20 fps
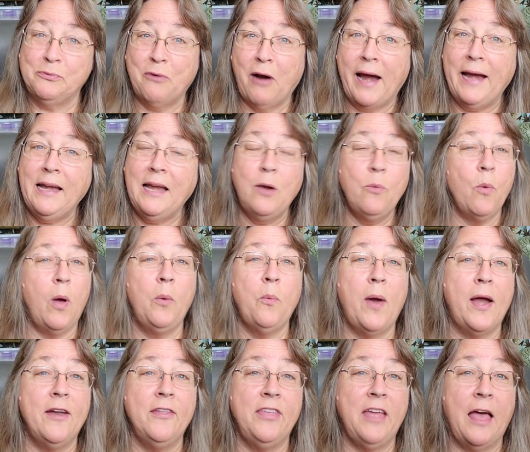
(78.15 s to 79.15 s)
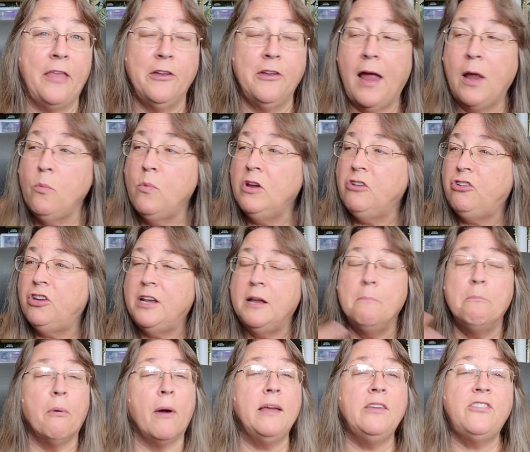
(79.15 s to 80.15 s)
right, in one way or the other, and we should
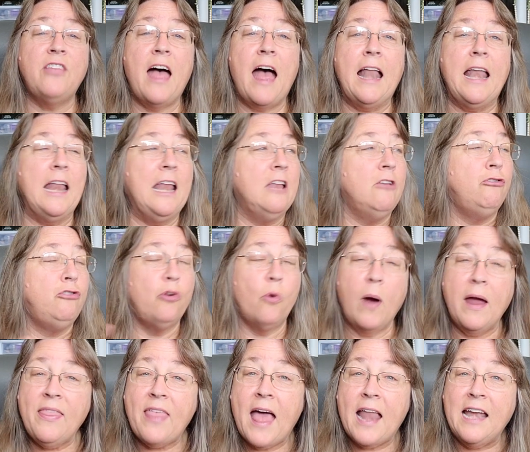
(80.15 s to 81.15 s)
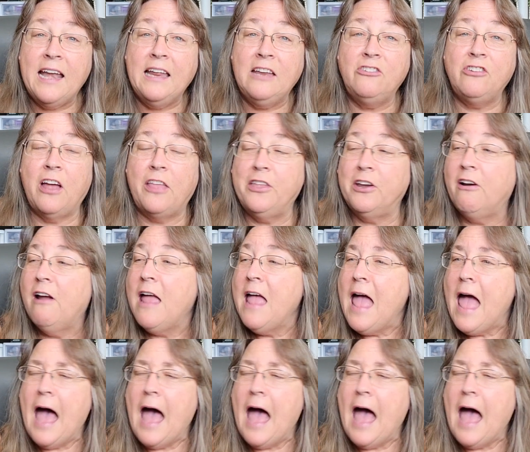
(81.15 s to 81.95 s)
embrace that and enjoy that in each other